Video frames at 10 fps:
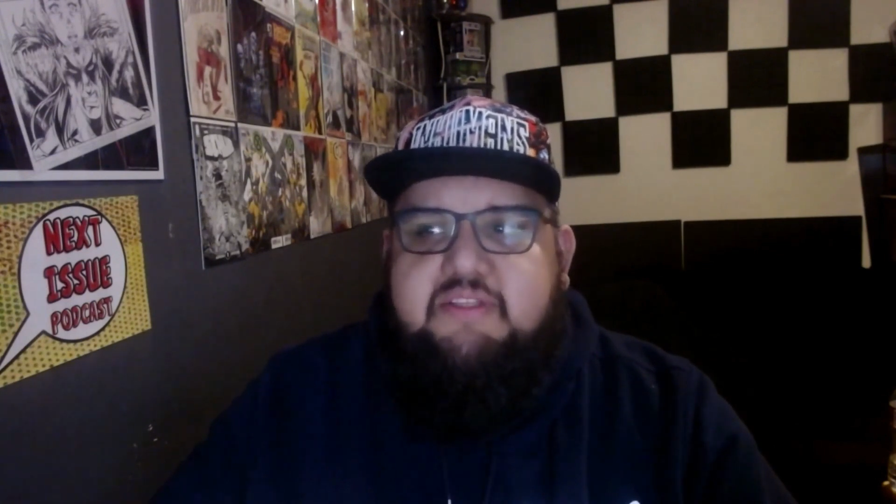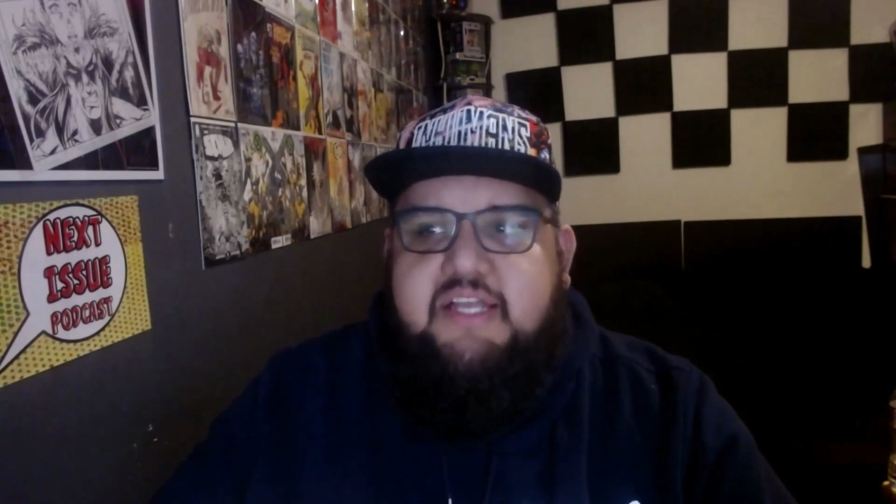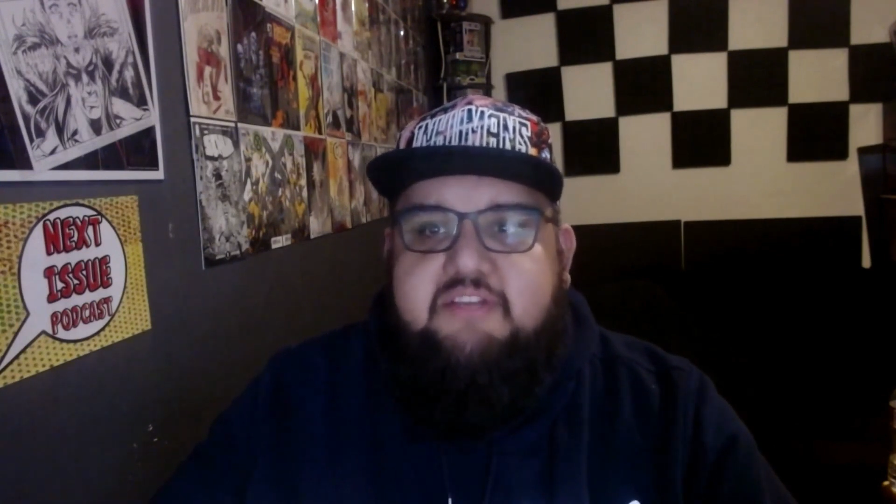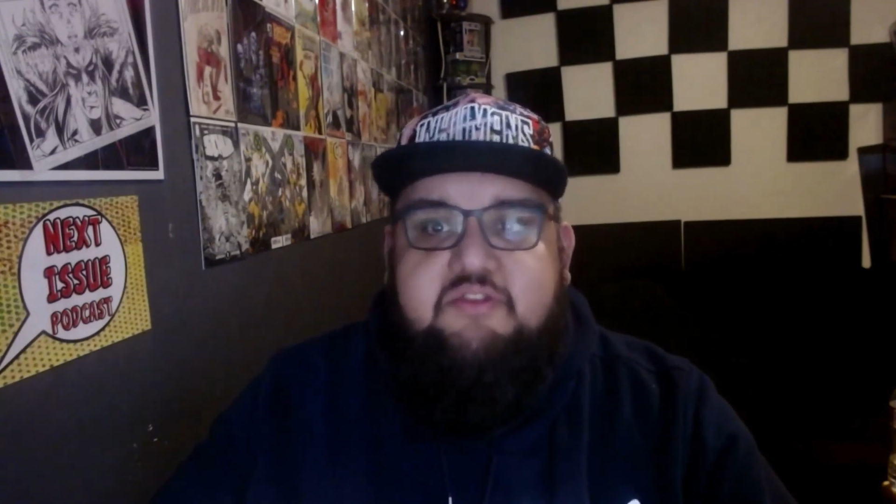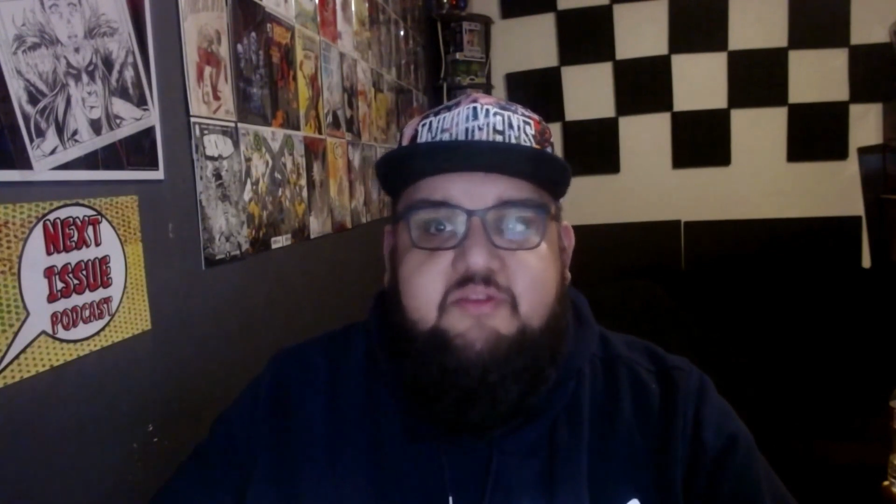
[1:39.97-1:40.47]

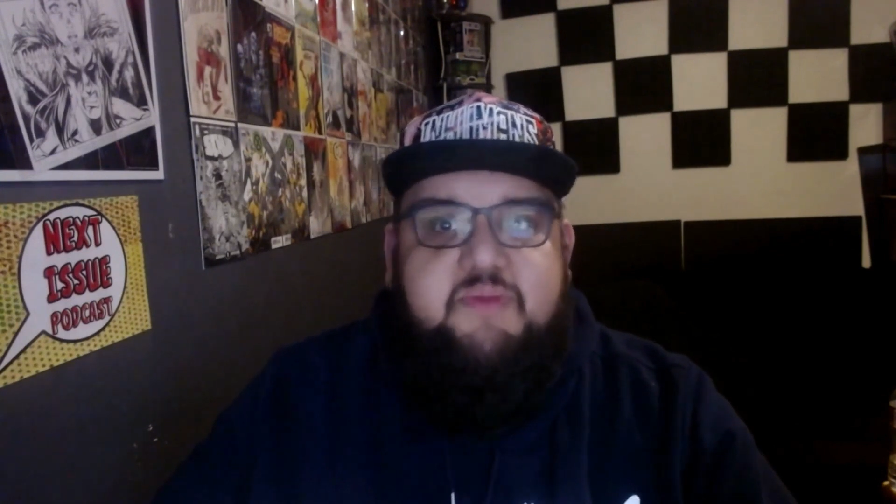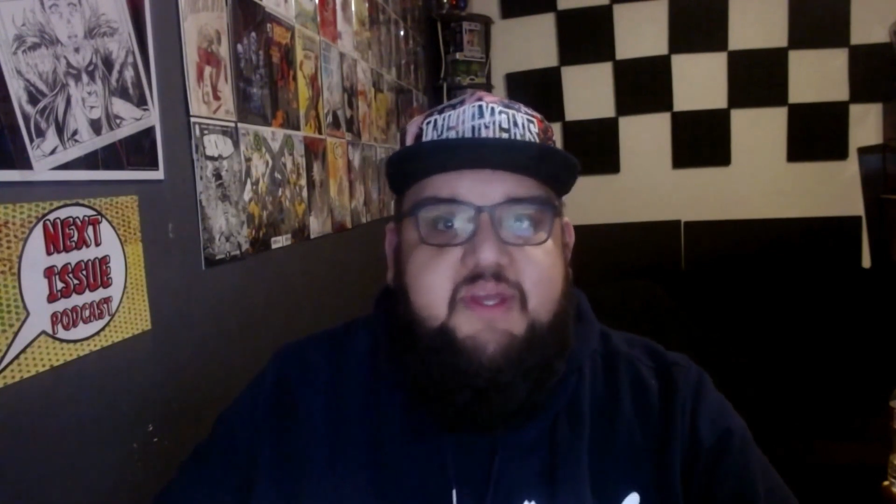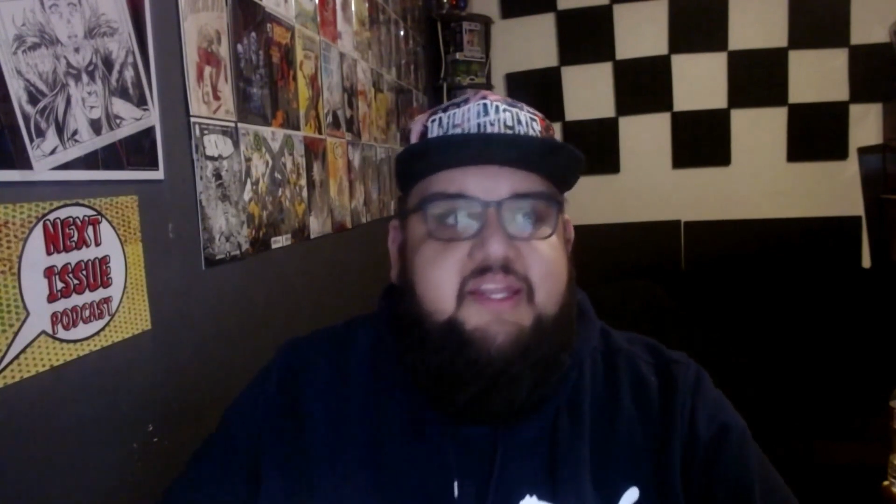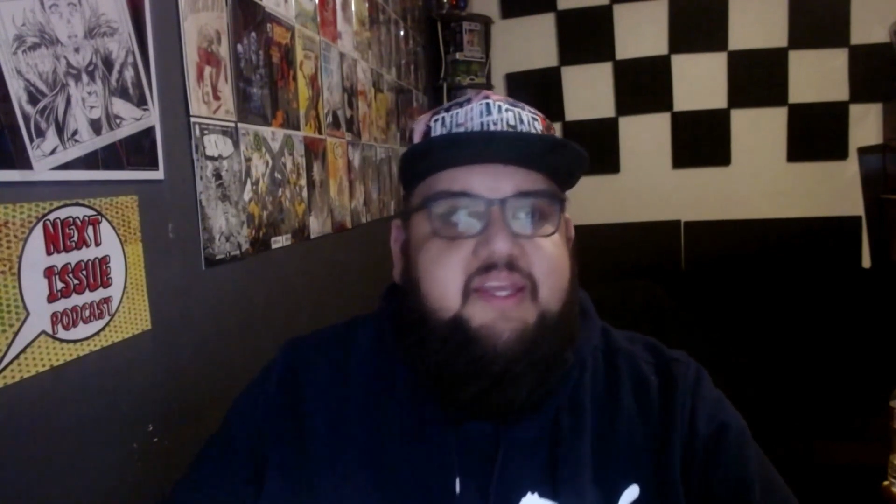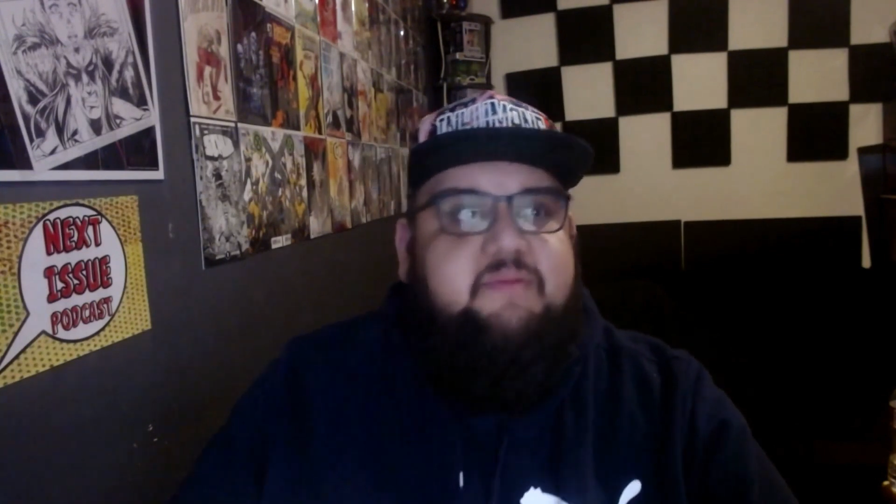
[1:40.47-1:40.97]
actually
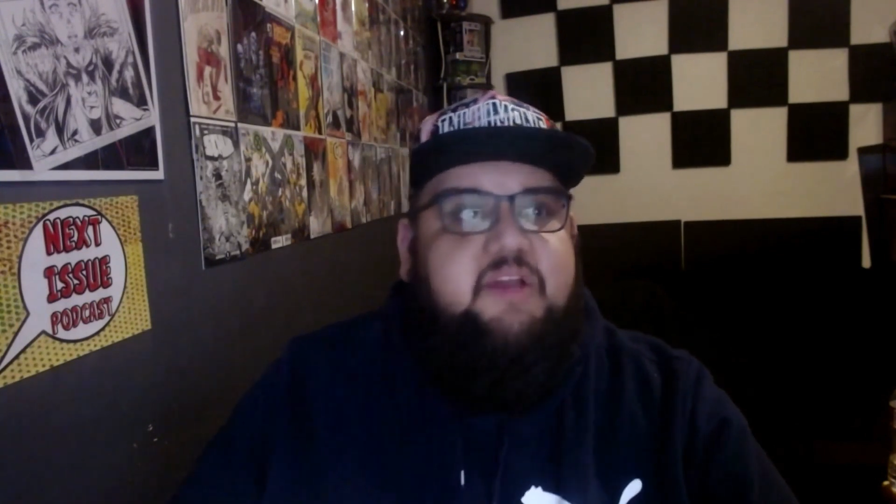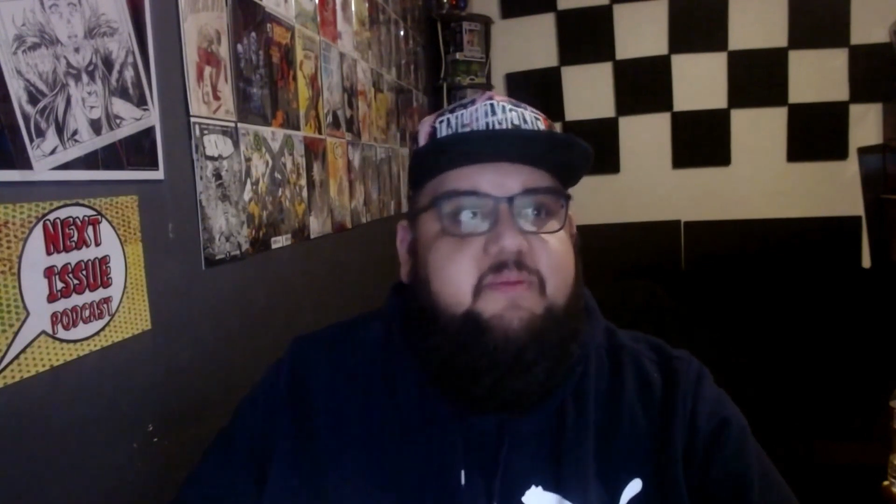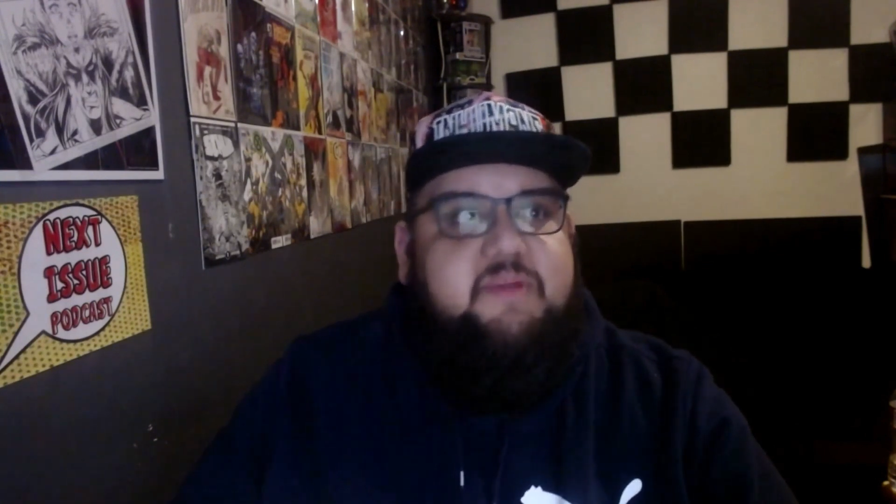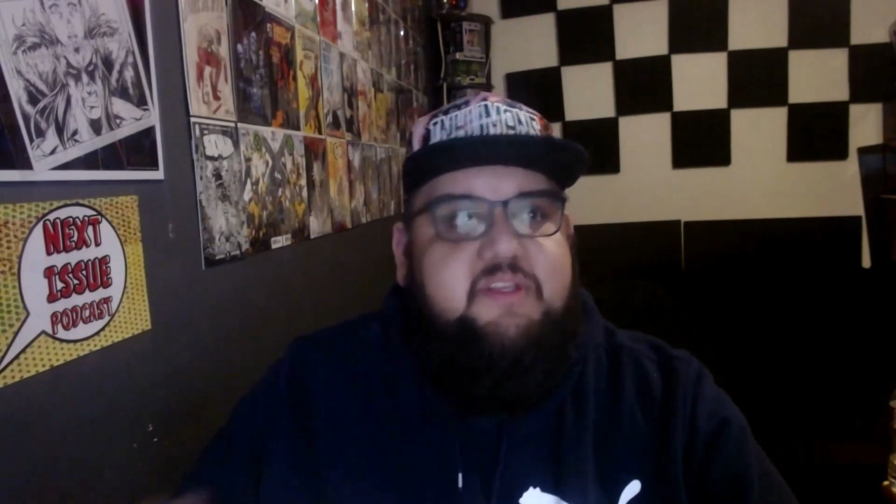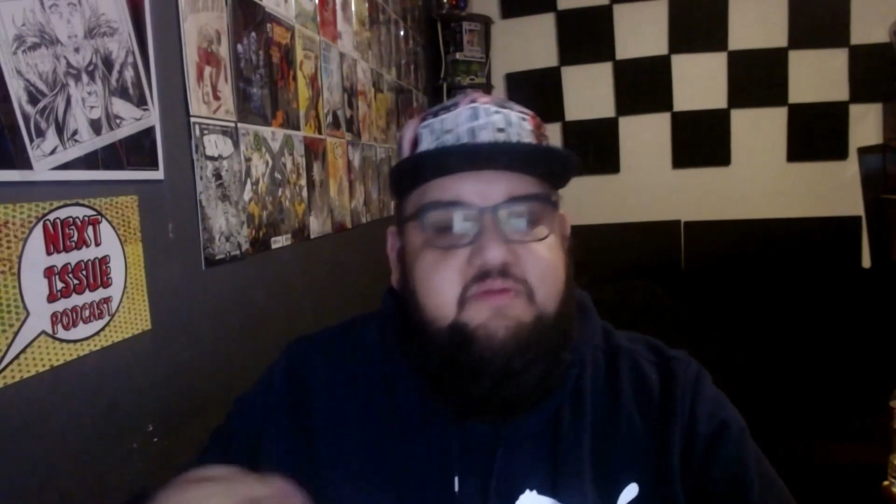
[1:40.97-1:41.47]
been him
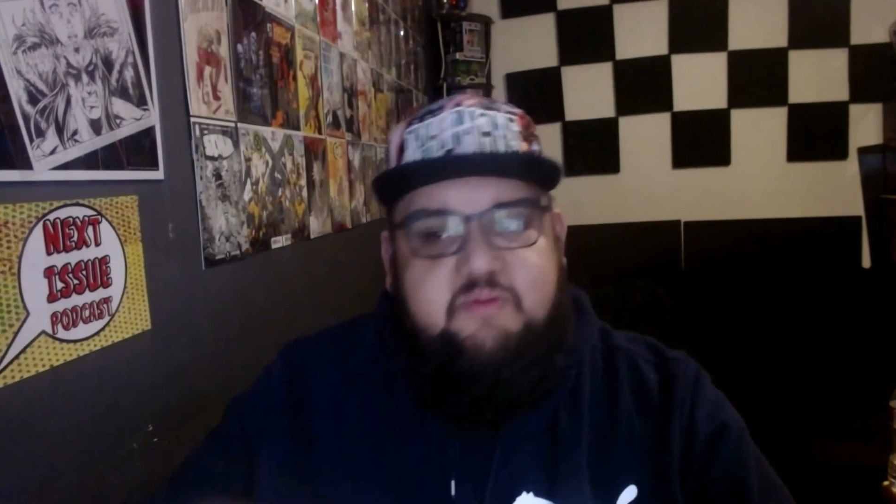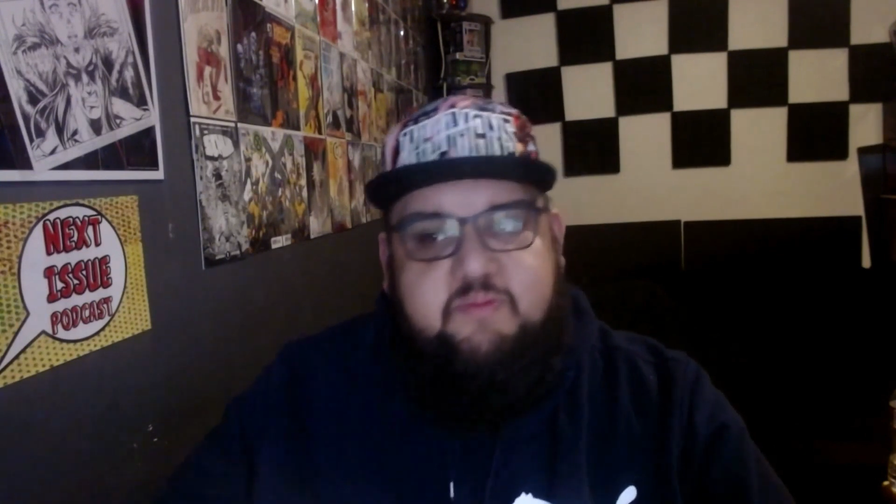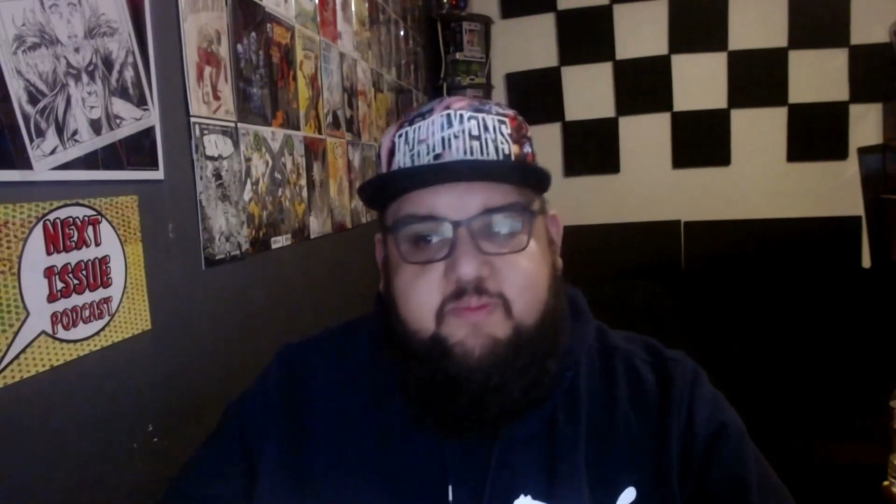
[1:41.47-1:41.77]
coming to the